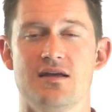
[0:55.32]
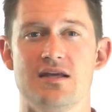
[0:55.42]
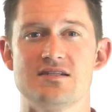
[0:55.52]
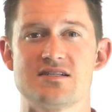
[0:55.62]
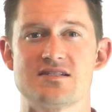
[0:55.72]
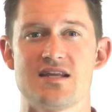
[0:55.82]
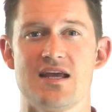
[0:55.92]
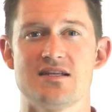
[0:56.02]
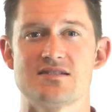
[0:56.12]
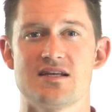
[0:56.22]
He
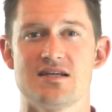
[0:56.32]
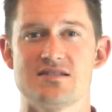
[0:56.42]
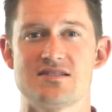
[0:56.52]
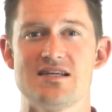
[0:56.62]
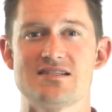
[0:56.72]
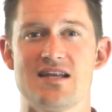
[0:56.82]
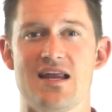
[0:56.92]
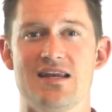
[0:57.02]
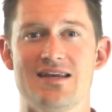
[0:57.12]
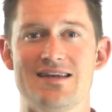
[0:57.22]
sustains a
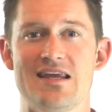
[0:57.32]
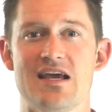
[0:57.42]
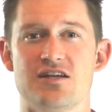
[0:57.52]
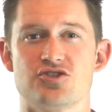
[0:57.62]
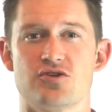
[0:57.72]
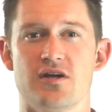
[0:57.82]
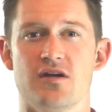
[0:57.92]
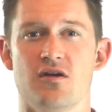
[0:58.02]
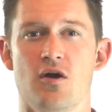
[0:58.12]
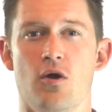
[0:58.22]
season-ending knee
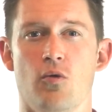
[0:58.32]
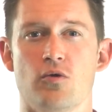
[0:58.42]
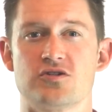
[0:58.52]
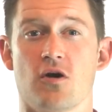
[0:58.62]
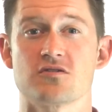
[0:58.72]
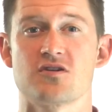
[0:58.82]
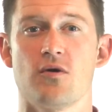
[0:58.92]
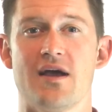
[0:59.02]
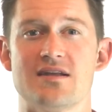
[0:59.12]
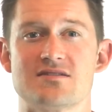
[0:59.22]
injury, which
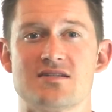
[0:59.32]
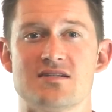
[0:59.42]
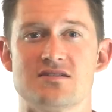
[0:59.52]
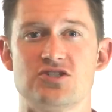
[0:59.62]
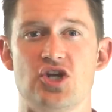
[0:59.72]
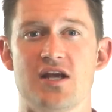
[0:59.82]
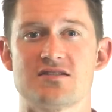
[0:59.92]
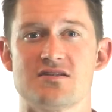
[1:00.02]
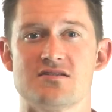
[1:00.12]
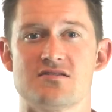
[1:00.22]
also ends his
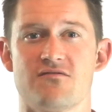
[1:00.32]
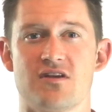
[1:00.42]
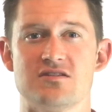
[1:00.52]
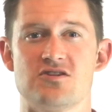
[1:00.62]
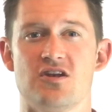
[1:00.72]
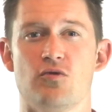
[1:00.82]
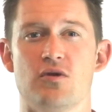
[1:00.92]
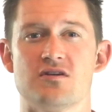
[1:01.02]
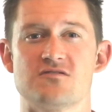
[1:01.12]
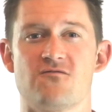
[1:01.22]
chances of
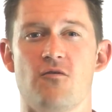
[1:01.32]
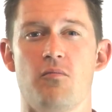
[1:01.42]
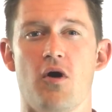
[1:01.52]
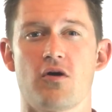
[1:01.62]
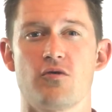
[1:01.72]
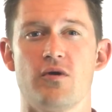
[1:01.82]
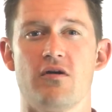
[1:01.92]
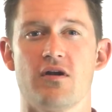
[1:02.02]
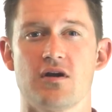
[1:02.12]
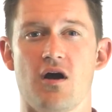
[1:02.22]
continuing his football
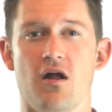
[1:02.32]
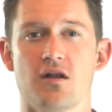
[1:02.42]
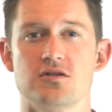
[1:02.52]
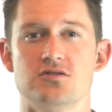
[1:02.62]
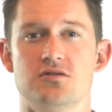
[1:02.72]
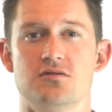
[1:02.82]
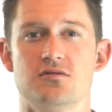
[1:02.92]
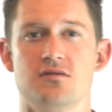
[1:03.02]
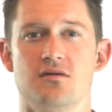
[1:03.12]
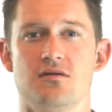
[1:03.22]
career in college.
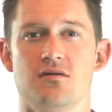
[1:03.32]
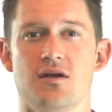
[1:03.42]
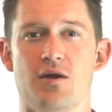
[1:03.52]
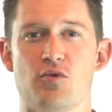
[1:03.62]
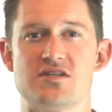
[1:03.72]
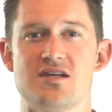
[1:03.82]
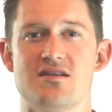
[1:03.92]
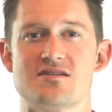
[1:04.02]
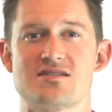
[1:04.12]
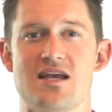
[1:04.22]
And we see
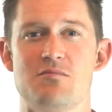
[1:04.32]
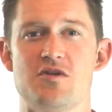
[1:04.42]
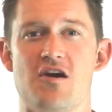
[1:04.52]
this same